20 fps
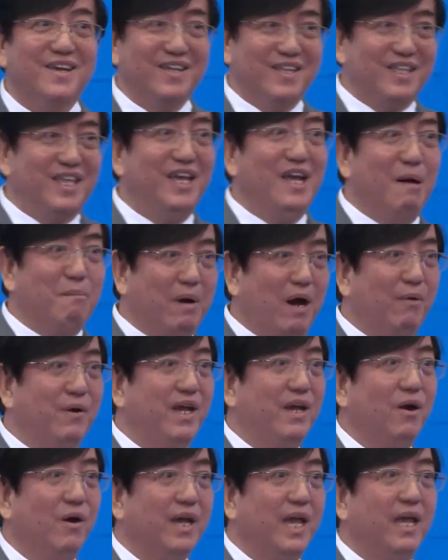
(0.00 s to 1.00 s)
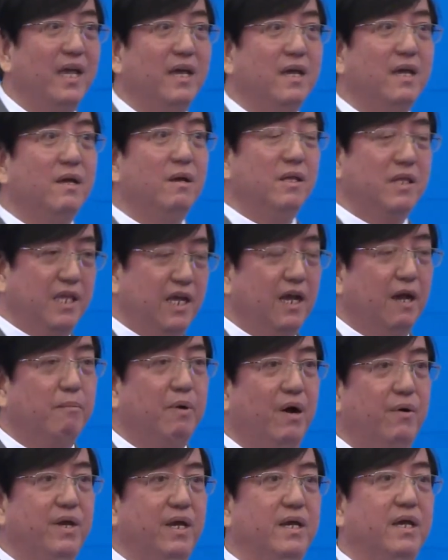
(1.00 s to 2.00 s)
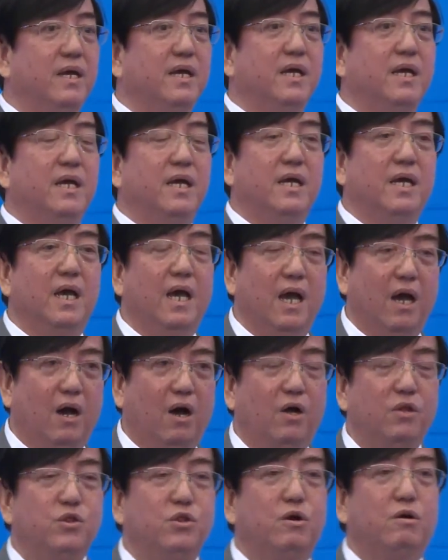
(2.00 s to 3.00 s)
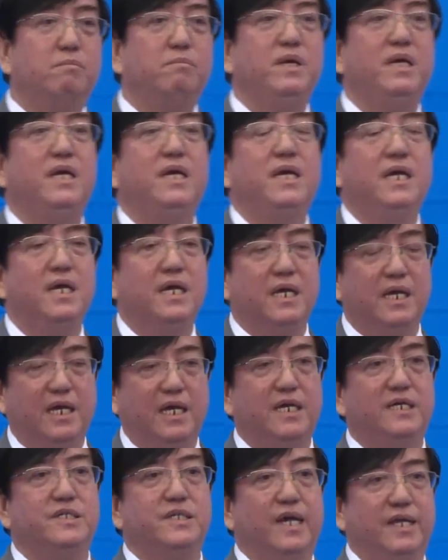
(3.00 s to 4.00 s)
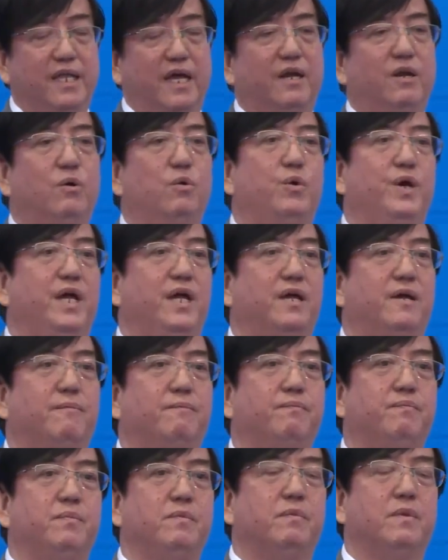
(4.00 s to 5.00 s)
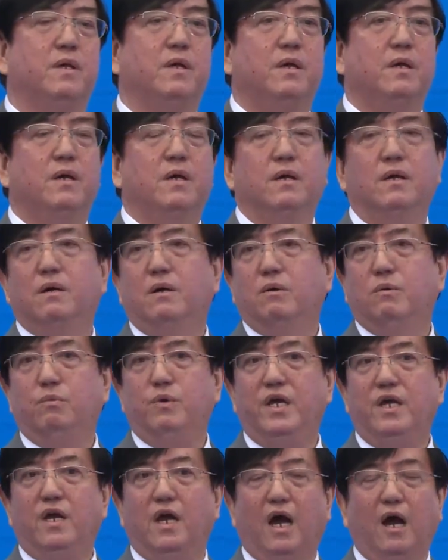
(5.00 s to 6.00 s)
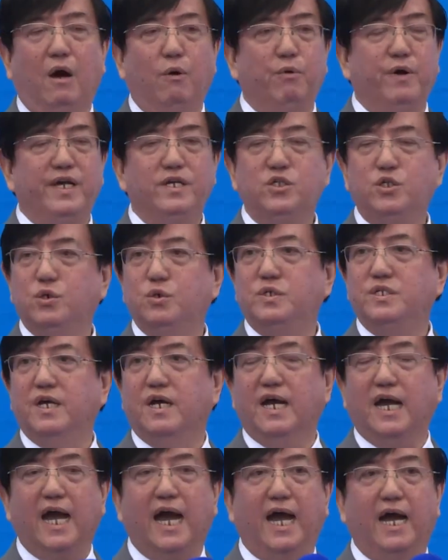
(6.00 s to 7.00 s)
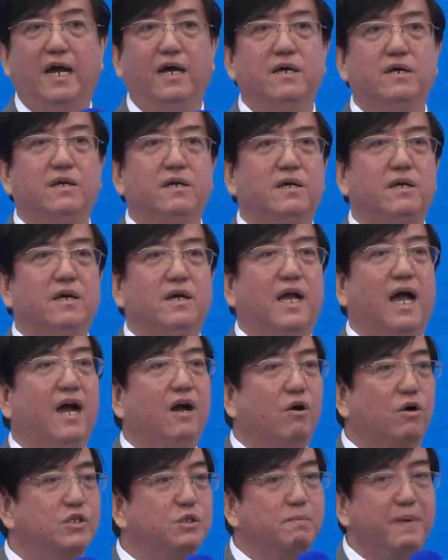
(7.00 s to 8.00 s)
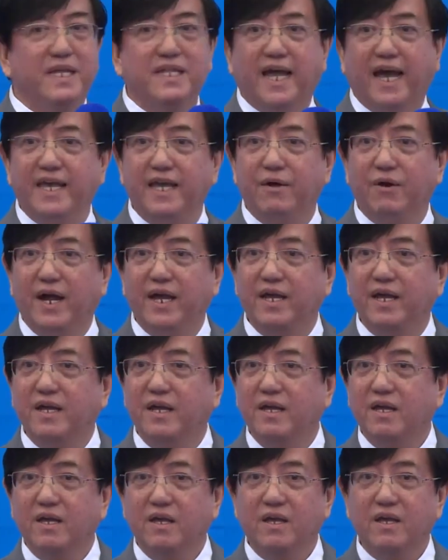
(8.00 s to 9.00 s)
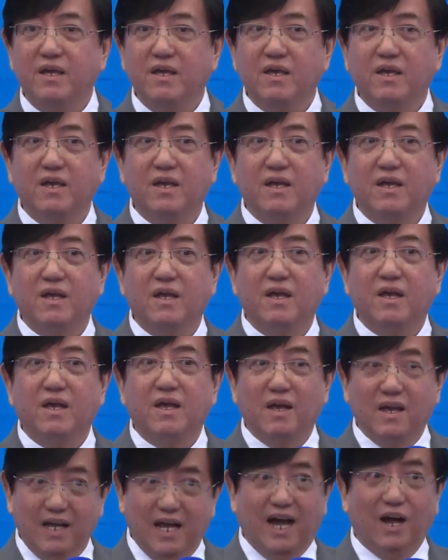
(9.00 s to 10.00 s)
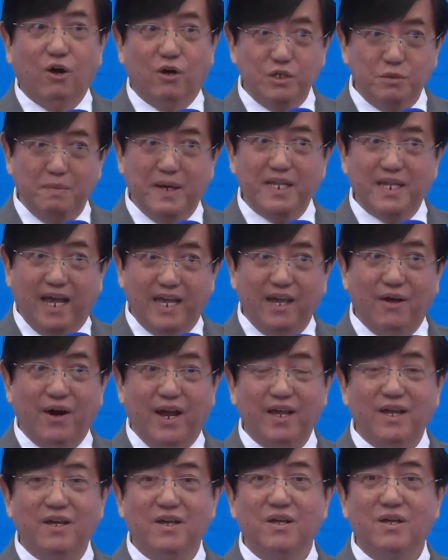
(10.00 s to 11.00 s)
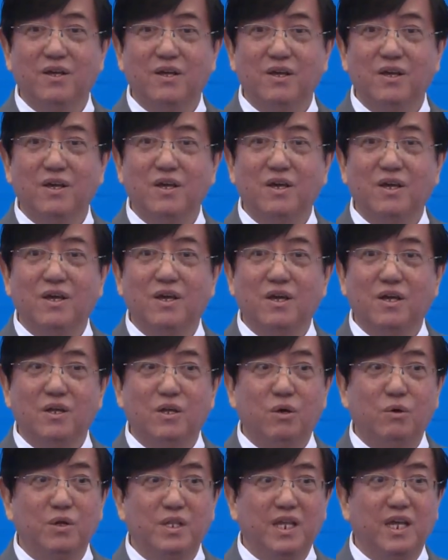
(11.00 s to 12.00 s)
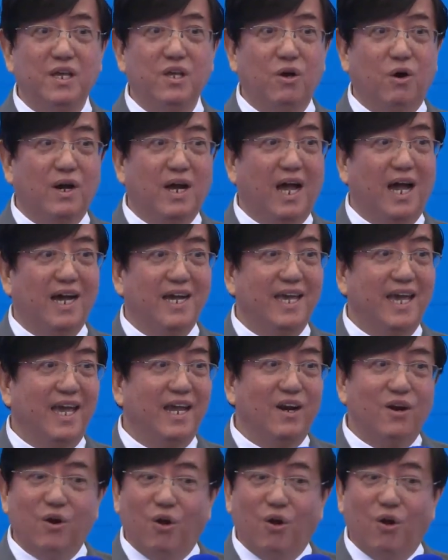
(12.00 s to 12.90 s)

Think about it, okay? Think about it. Autonomy is another way. We always use a car. Car got spare tire, right? Car got spare tire, right? Do you think your car can